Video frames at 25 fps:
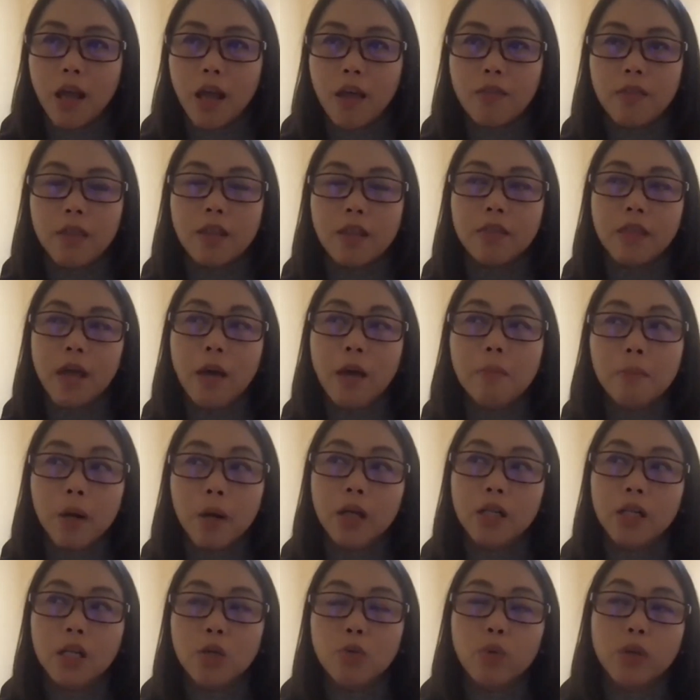and then that mm-hmm.
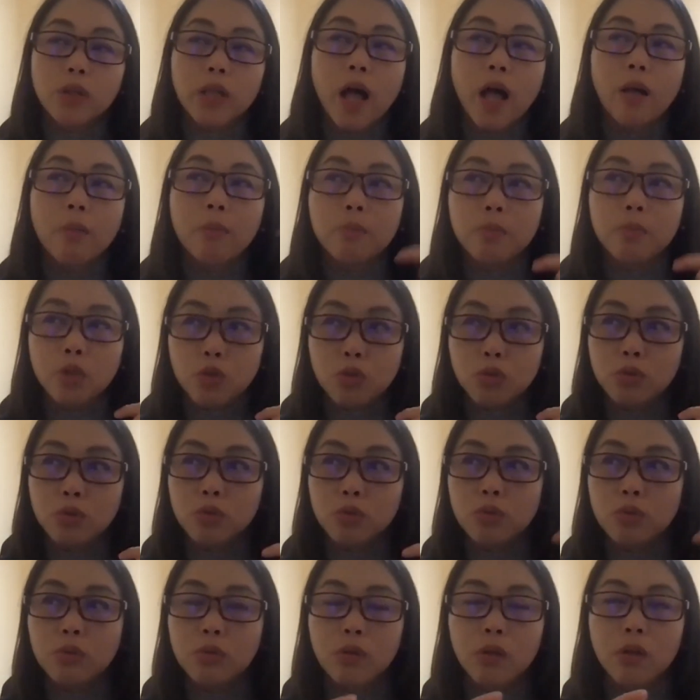buddy will help
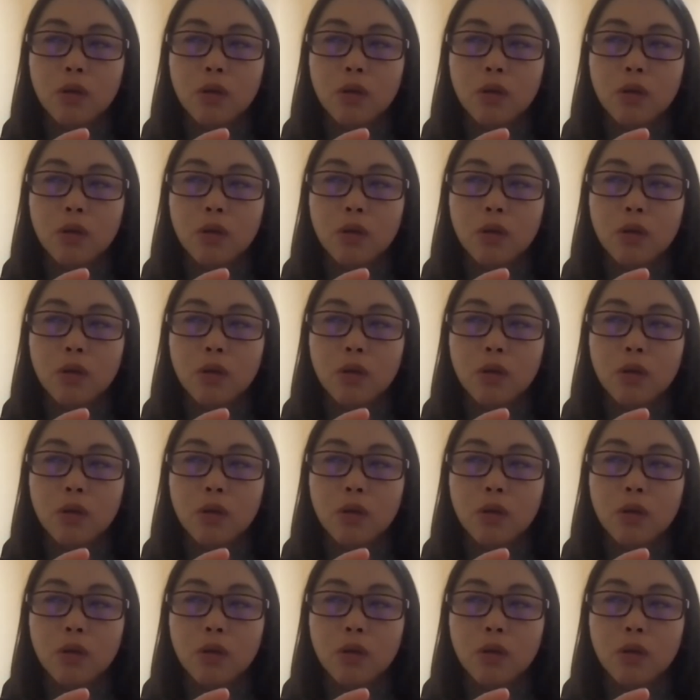you